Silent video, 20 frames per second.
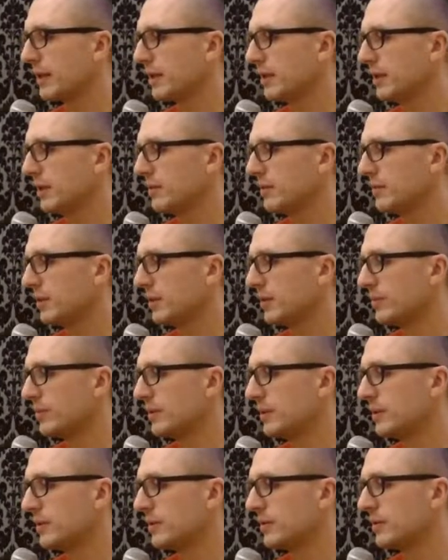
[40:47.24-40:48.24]
give
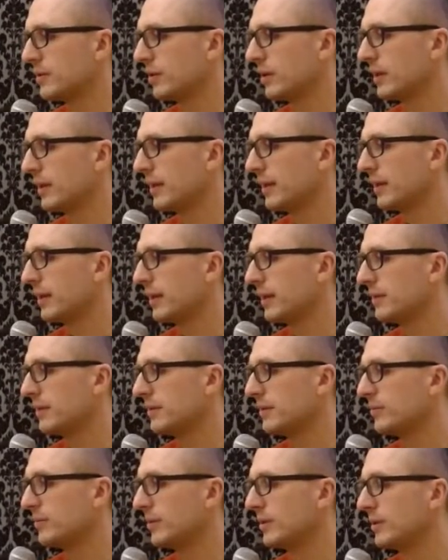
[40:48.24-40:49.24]
up this or neglect
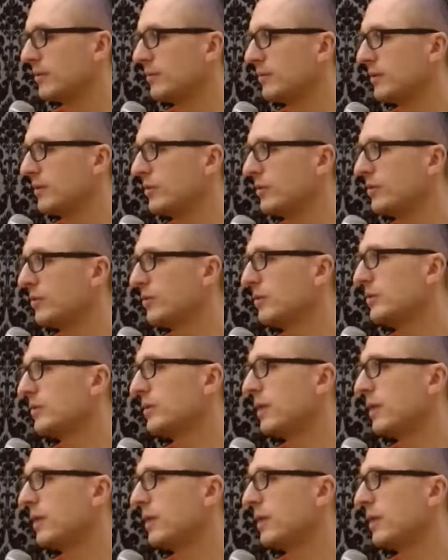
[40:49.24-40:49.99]
this, but we use